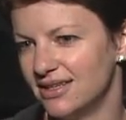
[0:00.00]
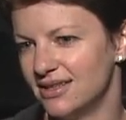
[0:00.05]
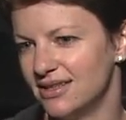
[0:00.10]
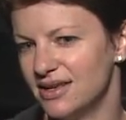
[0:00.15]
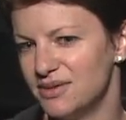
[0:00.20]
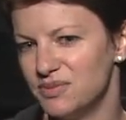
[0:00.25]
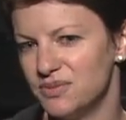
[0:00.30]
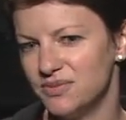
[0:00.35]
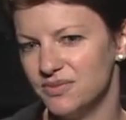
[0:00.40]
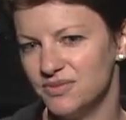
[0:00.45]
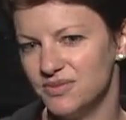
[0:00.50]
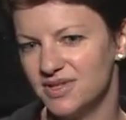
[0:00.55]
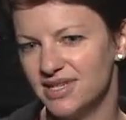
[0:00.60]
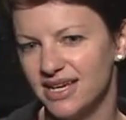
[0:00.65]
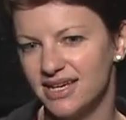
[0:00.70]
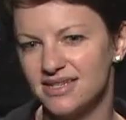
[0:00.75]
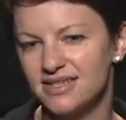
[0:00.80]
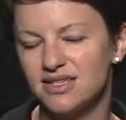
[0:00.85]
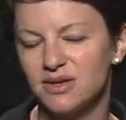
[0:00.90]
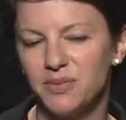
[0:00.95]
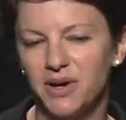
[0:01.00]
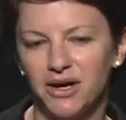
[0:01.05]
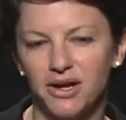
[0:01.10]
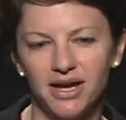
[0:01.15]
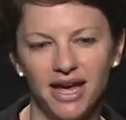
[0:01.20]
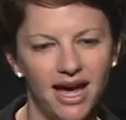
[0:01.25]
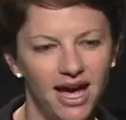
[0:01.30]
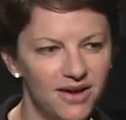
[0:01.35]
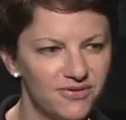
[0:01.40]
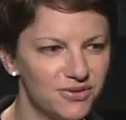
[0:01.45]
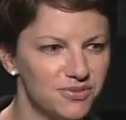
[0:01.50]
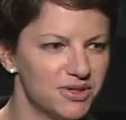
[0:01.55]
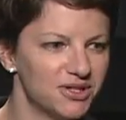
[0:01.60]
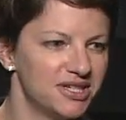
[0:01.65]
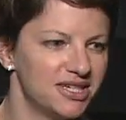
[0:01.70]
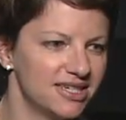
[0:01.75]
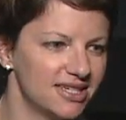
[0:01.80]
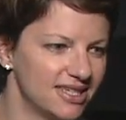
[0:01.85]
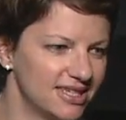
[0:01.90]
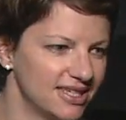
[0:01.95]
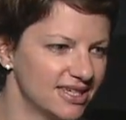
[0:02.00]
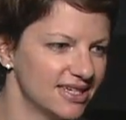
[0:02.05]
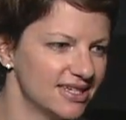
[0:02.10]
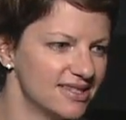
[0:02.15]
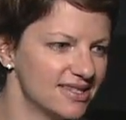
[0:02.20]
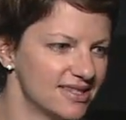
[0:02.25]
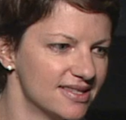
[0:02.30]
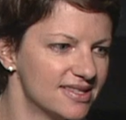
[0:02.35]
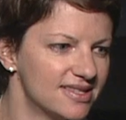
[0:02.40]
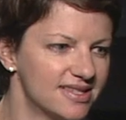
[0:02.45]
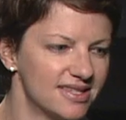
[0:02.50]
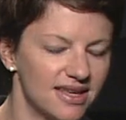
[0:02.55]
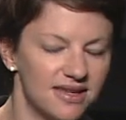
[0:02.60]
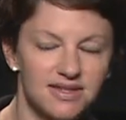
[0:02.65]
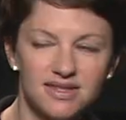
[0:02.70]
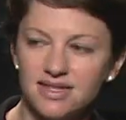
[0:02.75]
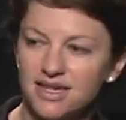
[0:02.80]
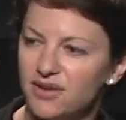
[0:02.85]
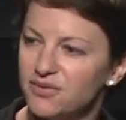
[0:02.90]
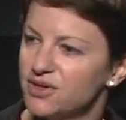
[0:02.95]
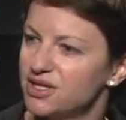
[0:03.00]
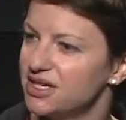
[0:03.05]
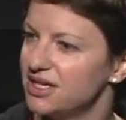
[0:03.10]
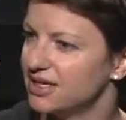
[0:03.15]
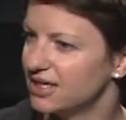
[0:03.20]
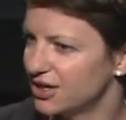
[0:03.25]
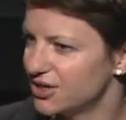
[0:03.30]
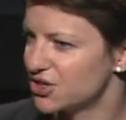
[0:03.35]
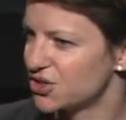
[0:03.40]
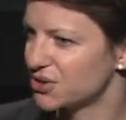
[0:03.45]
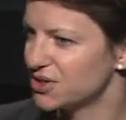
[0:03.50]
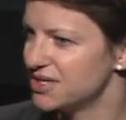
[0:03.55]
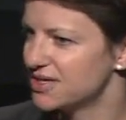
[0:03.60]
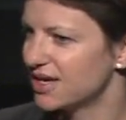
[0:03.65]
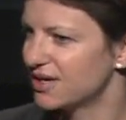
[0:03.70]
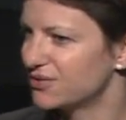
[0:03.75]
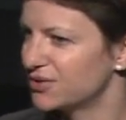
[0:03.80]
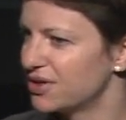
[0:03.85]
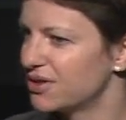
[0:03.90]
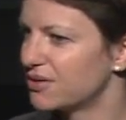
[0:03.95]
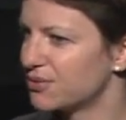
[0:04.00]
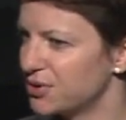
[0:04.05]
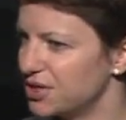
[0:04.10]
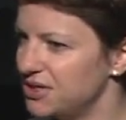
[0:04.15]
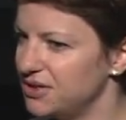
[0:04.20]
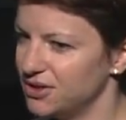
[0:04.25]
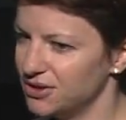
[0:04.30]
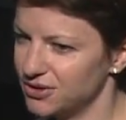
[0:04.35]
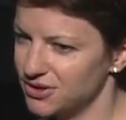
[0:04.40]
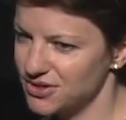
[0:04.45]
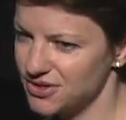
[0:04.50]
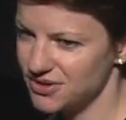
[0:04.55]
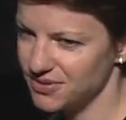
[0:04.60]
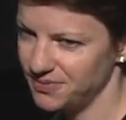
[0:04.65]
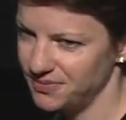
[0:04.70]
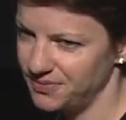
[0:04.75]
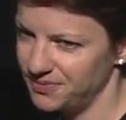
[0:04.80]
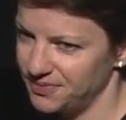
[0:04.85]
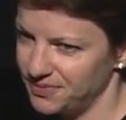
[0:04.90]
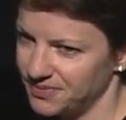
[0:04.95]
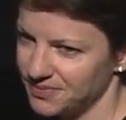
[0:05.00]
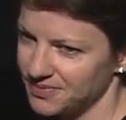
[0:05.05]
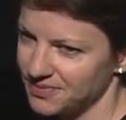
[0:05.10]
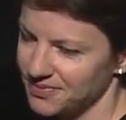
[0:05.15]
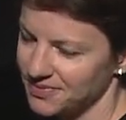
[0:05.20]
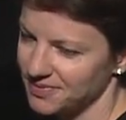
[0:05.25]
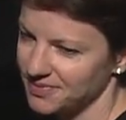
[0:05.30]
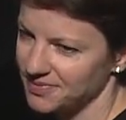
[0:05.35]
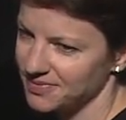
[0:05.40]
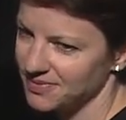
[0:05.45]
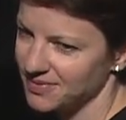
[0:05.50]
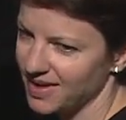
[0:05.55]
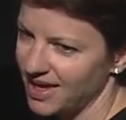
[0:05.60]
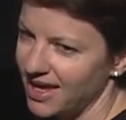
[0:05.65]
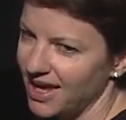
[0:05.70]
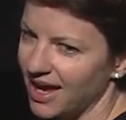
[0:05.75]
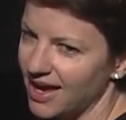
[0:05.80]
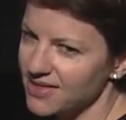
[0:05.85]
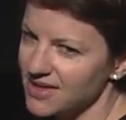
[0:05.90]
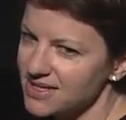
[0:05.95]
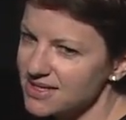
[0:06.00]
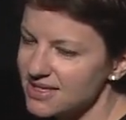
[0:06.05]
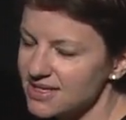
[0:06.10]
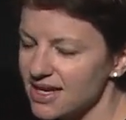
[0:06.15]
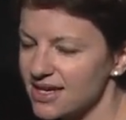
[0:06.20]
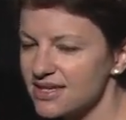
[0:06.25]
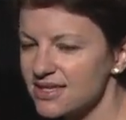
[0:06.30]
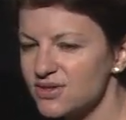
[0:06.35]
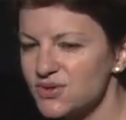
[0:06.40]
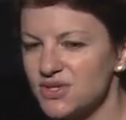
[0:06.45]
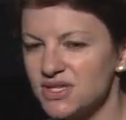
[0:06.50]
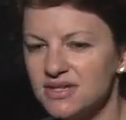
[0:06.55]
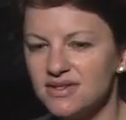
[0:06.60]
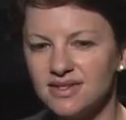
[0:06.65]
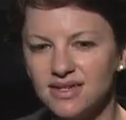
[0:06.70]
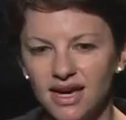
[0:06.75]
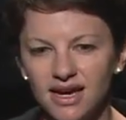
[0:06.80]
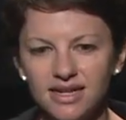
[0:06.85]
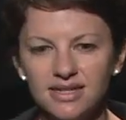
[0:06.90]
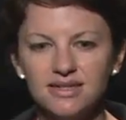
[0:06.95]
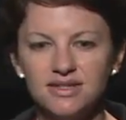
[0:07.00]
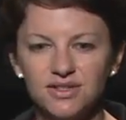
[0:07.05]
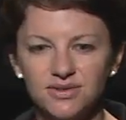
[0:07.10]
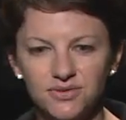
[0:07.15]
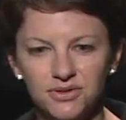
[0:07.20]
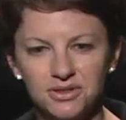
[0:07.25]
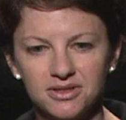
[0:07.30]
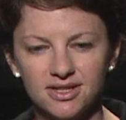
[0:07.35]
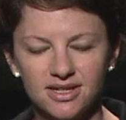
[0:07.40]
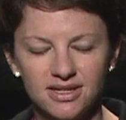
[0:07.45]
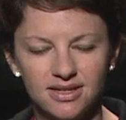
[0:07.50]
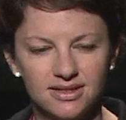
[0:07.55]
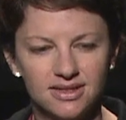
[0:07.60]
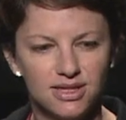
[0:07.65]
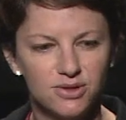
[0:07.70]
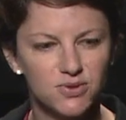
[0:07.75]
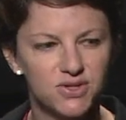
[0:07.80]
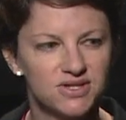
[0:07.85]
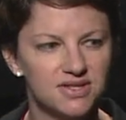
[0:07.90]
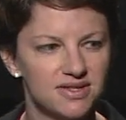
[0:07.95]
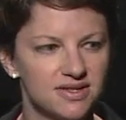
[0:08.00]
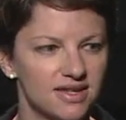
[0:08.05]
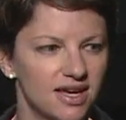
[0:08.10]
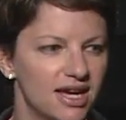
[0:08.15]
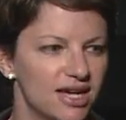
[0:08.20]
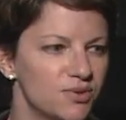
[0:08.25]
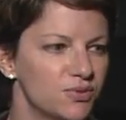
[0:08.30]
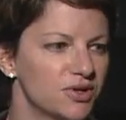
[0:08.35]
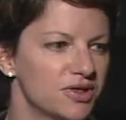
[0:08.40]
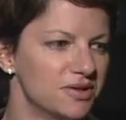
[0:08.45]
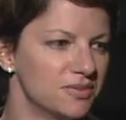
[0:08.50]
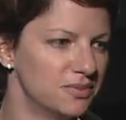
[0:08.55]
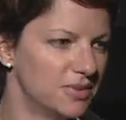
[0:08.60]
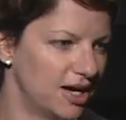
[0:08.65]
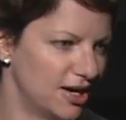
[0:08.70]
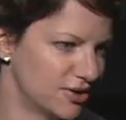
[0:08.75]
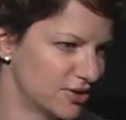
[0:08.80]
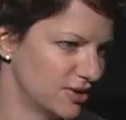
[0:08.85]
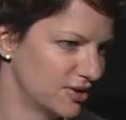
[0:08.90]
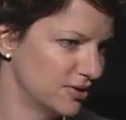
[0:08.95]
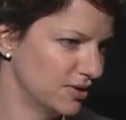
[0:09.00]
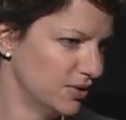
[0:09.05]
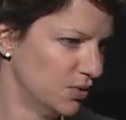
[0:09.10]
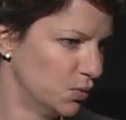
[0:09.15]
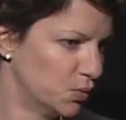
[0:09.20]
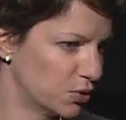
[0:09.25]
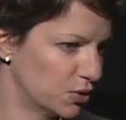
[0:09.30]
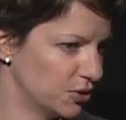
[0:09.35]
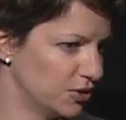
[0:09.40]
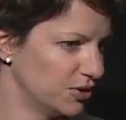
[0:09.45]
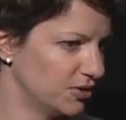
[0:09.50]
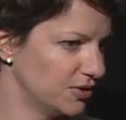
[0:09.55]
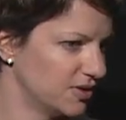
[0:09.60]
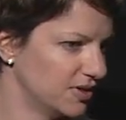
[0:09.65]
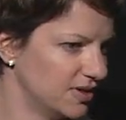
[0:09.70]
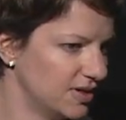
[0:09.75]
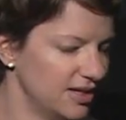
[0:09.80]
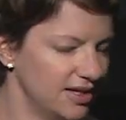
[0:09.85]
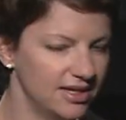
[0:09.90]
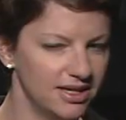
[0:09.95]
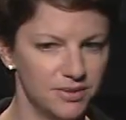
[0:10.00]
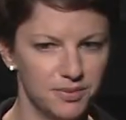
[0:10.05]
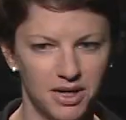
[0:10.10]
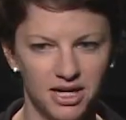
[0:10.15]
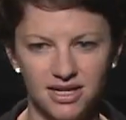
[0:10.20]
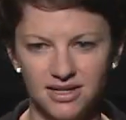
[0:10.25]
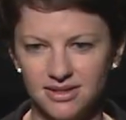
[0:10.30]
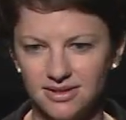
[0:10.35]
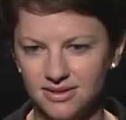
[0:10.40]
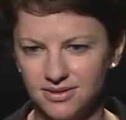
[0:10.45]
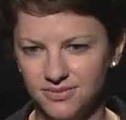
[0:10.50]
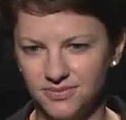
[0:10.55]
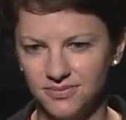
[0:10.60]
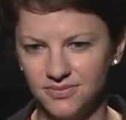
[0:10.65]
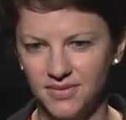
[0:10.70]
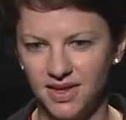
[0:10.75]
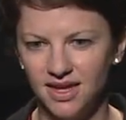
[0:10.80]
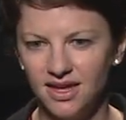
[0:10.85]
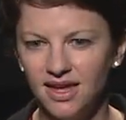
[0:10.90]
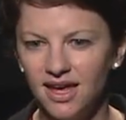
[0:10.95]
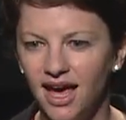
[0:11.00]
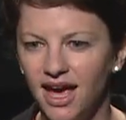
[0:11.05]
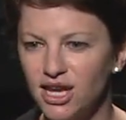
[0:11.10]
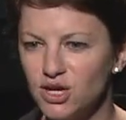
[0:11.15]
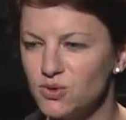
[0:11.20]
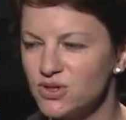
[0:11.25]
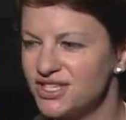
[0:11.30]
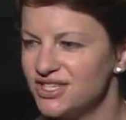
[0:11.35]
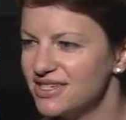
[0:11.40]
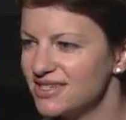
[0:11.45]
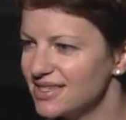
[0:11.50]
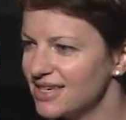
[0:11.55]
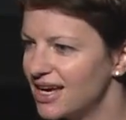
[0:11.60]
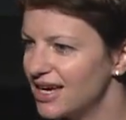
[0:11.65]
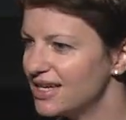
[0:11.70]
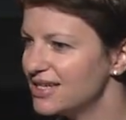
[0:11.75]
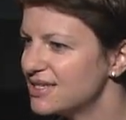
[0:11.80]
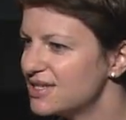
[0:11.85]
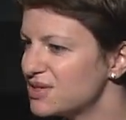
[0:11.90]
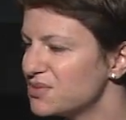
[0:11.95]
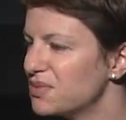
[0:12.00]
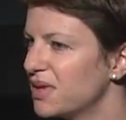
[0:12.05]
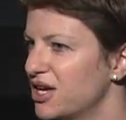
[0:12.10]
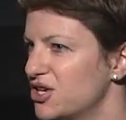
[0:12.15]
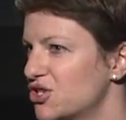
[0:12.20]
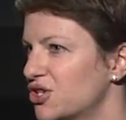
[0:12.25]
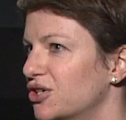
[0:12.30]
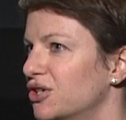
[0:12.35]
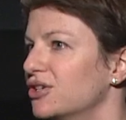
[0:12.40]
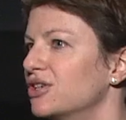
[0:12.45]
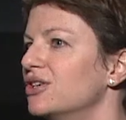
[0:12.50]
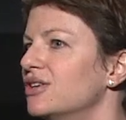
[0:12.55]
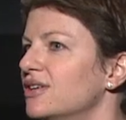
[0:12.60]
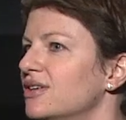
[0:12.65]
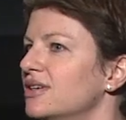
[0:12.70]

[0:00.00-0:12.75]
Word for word: that tests about 500,000 kids in 70 countries every 3 years. And this test was designed differently. It was designed with the modern world in mind. And it was designed to measure